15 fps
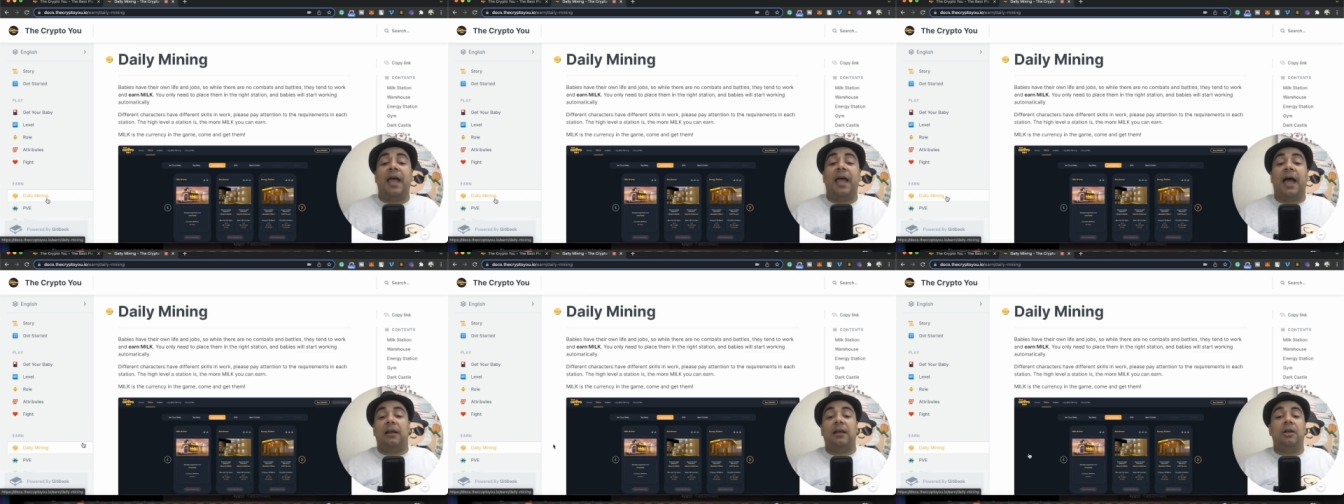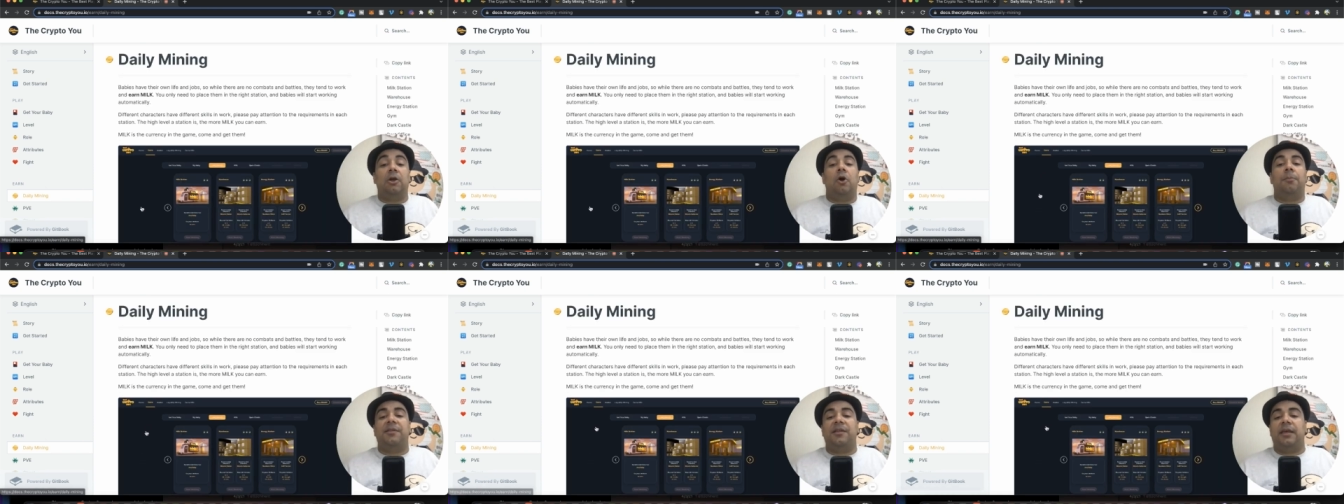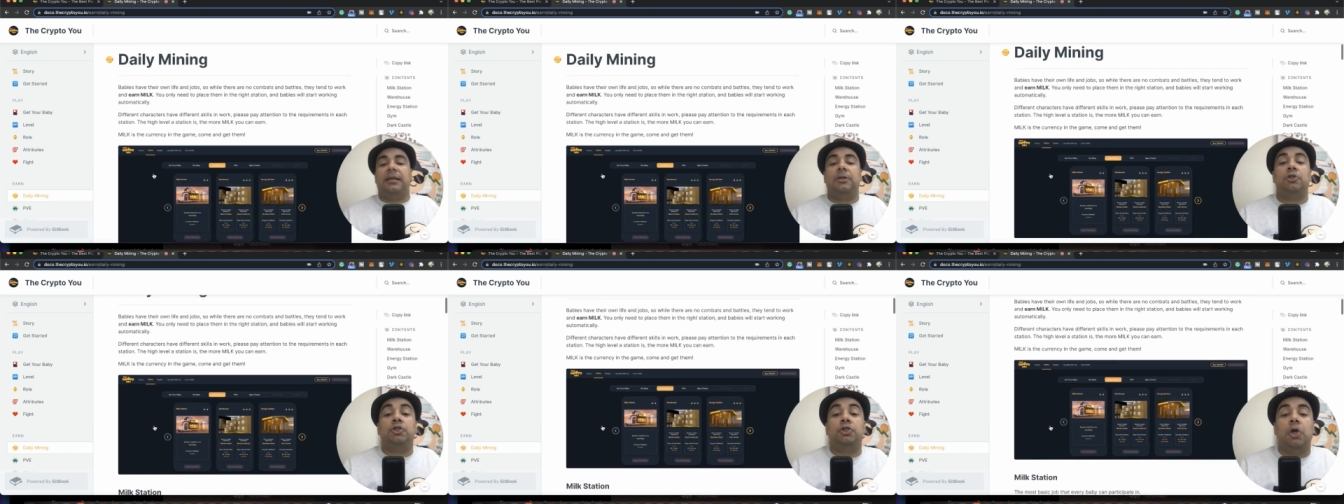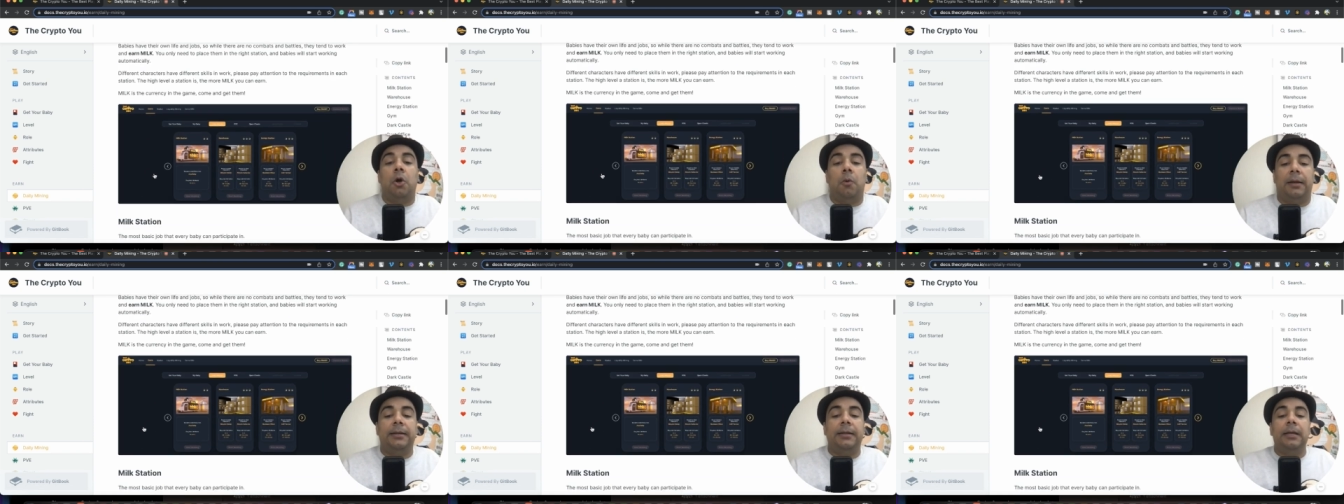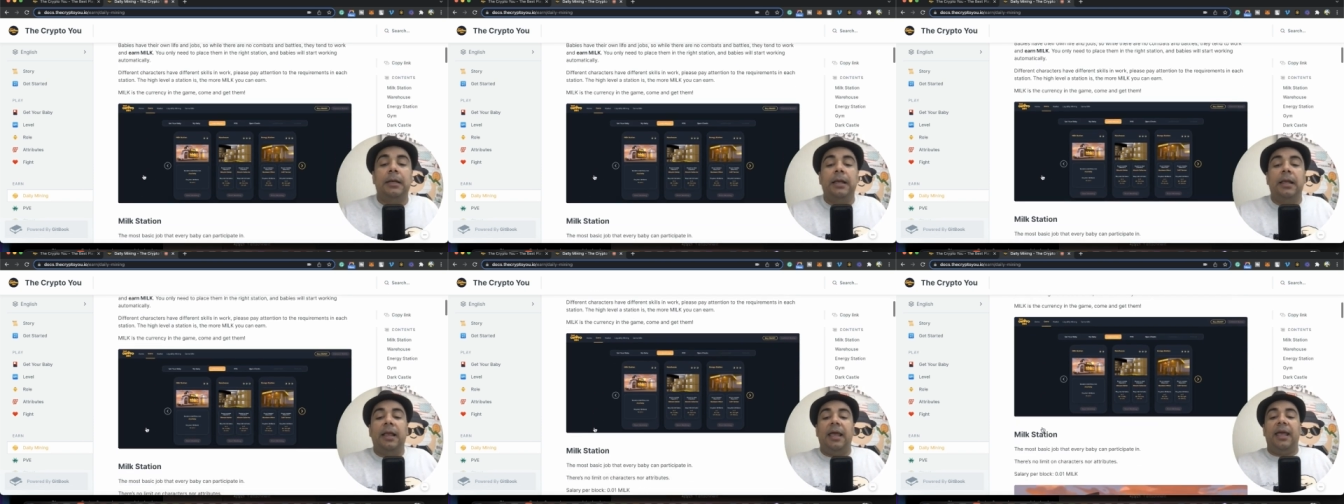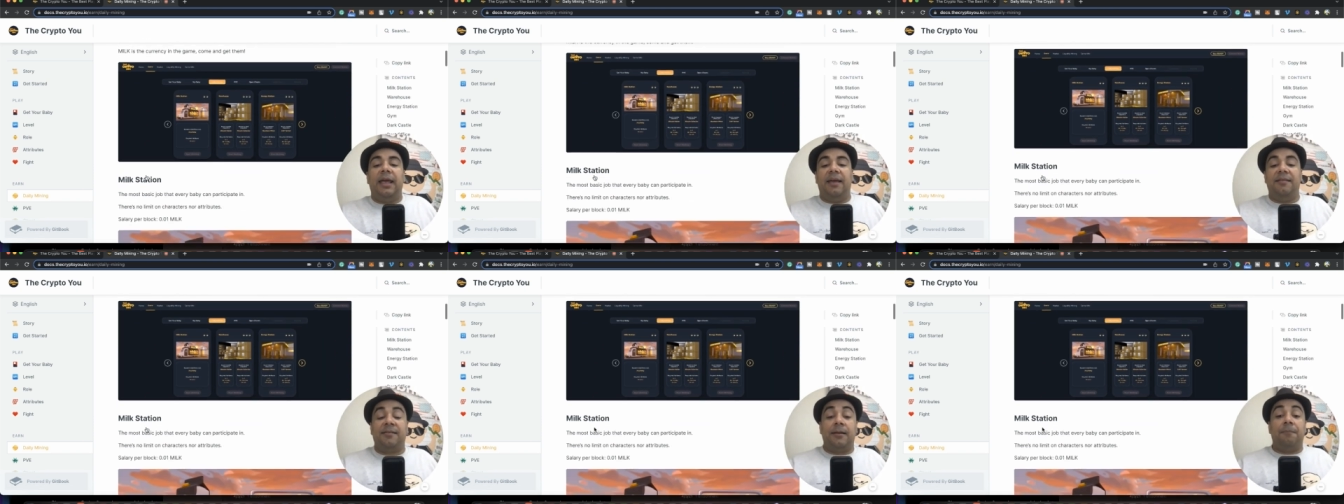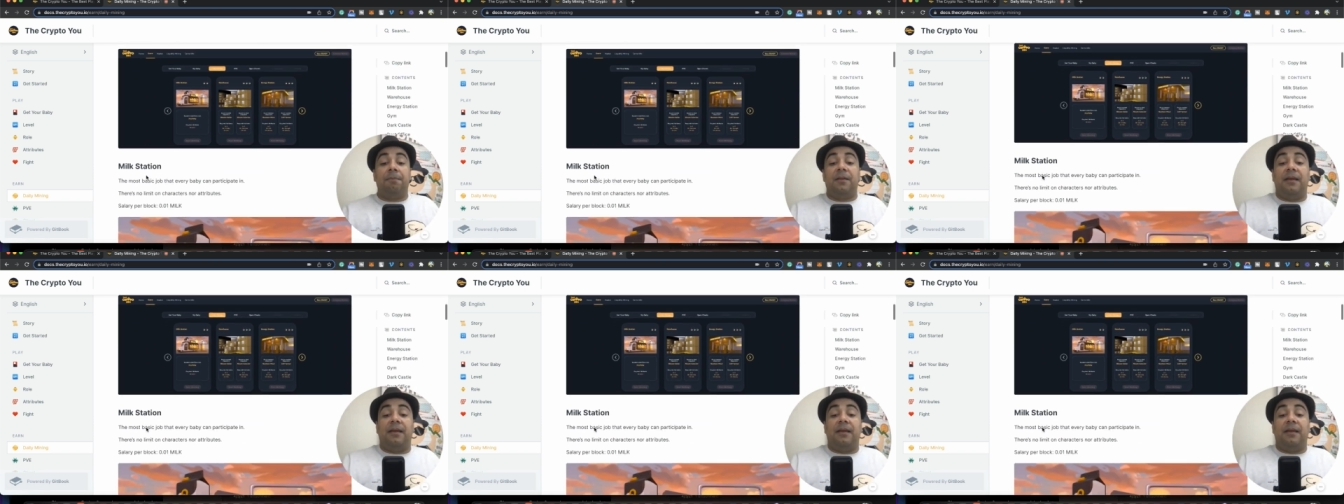I really hope they show it, is